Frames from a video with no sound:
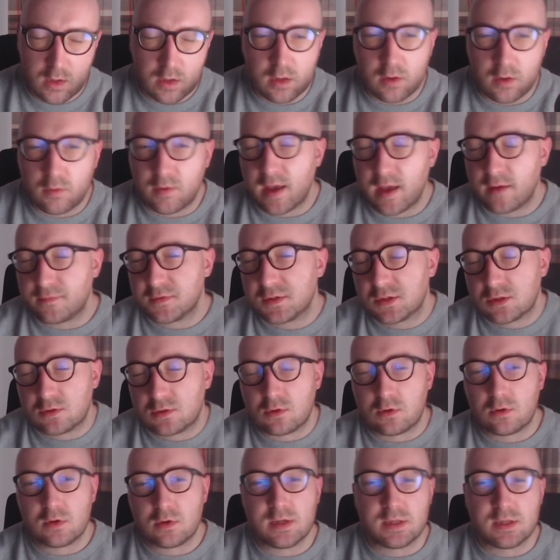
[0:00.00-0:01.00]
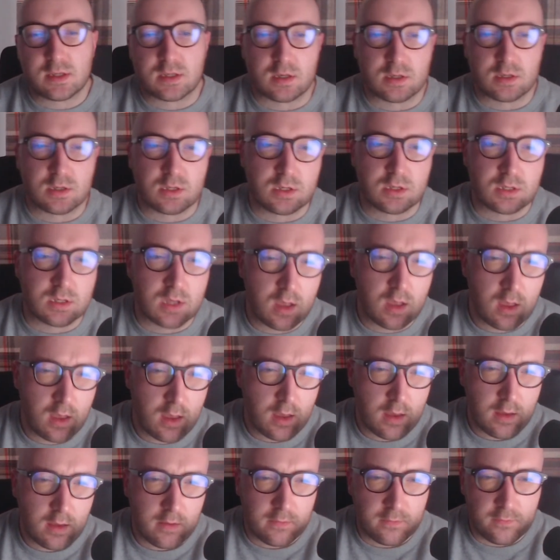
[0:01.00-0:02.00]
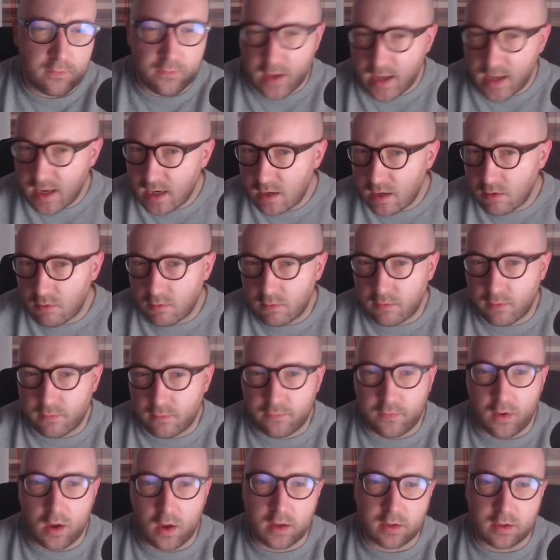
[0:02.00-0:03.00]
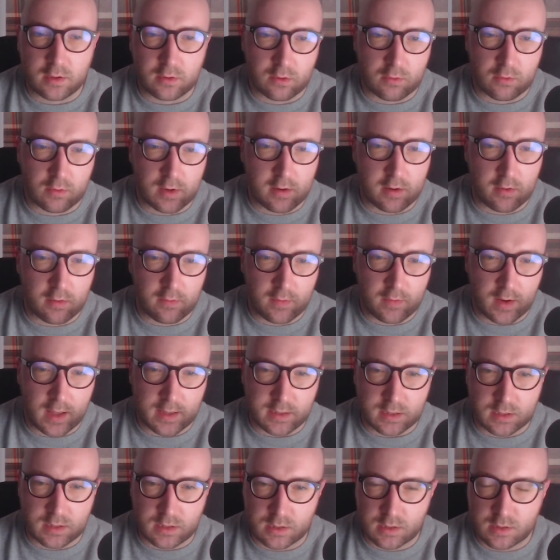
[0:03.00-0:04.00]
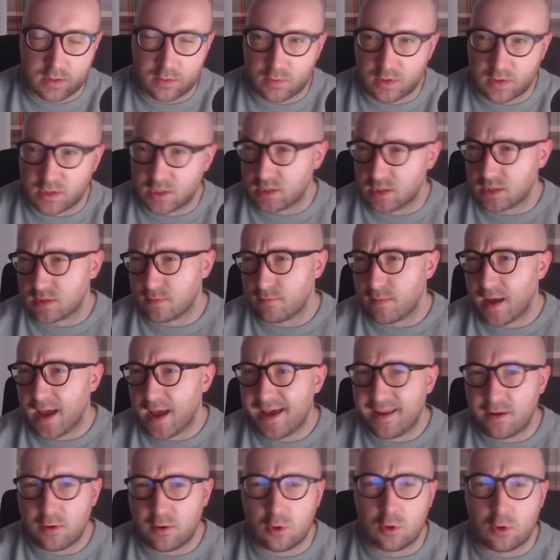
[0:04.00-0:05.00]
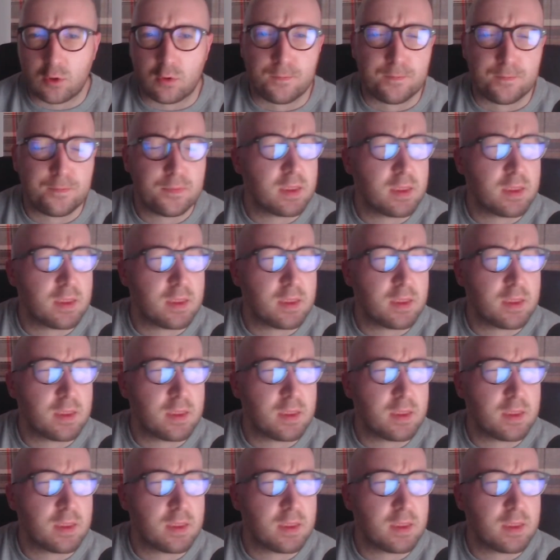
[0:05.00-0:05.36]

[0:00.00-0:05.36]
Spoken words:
You know, we have stories such as Failure of a Fine Career of Letters, which is a man who